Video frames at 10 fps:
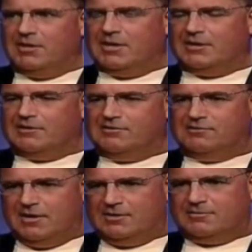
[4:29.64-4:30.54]
really get a
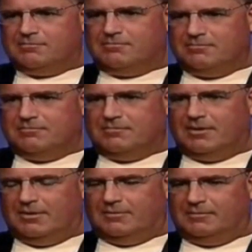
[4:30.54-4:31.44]
distinct
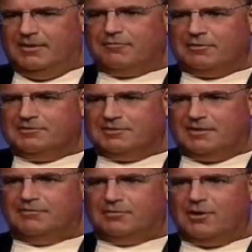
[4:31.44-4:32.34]
difference
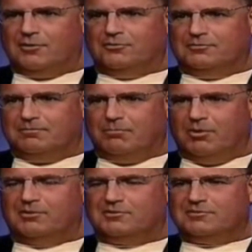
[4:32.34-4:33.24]
in David Donald's
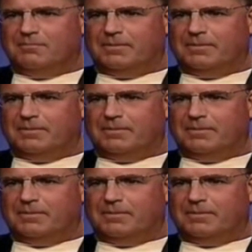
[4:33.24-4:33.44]
books.